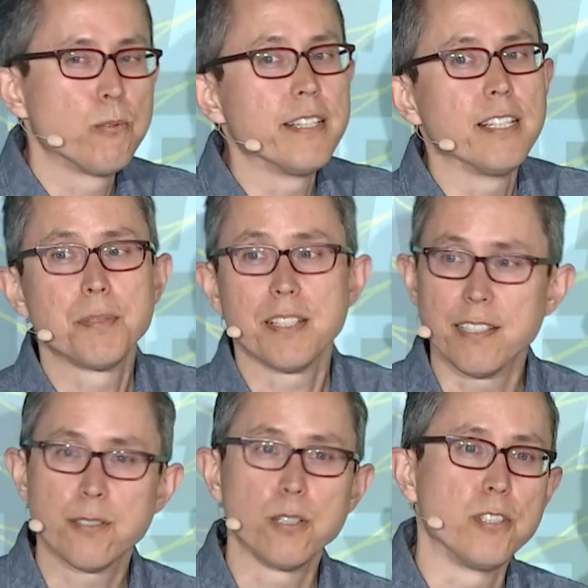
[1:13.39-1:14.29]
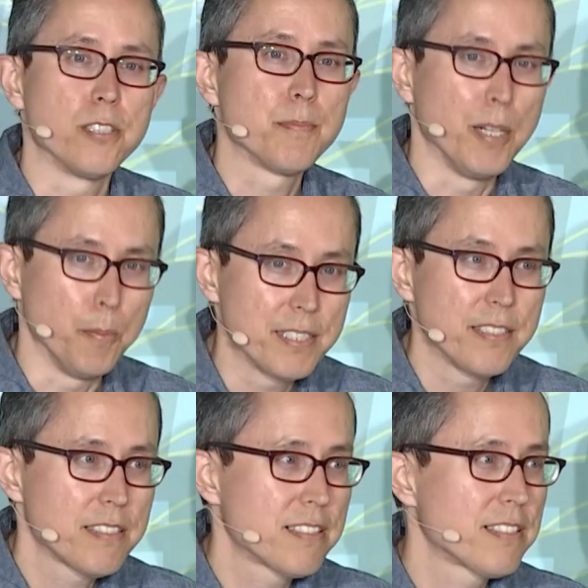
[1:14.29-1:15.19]
we obsess over small
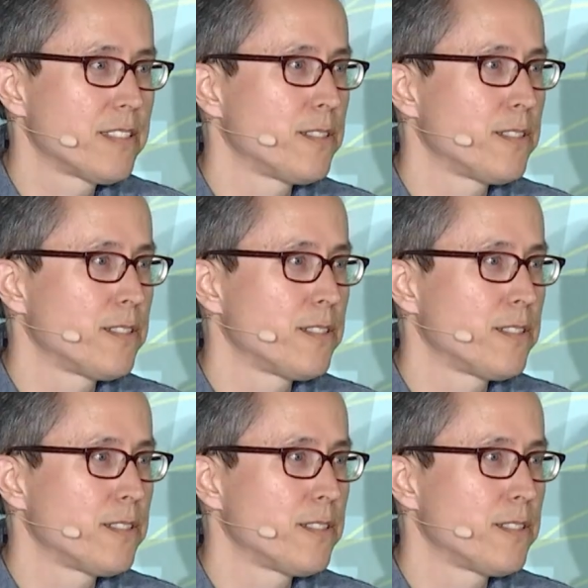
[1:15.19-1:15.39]
business.